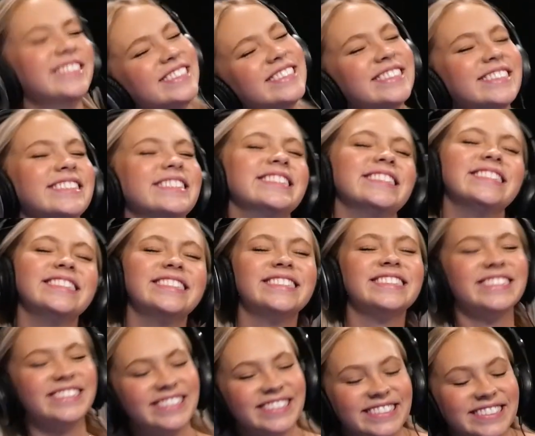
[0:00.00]
yeah, the
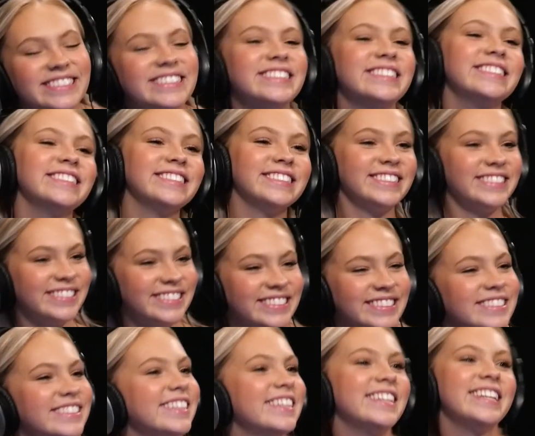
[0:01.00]
chorus gets you.
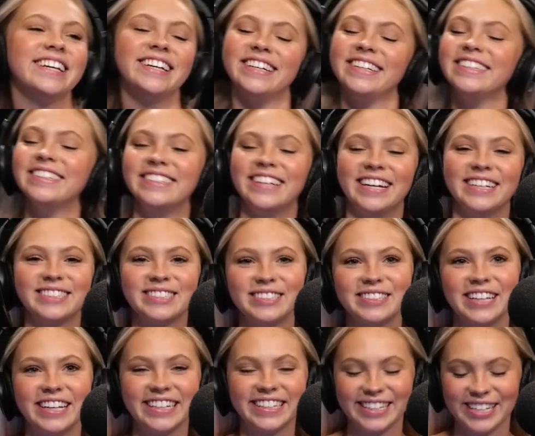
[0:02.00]
Yes,
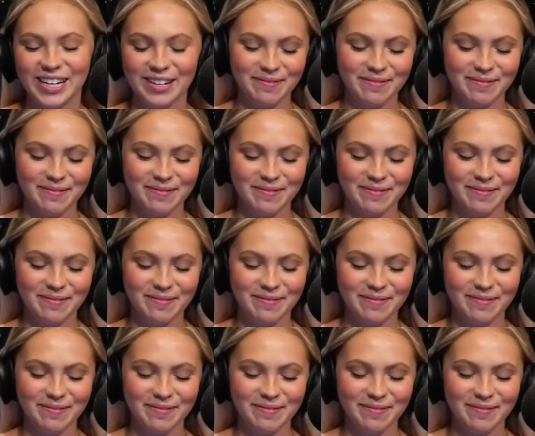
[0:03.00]
like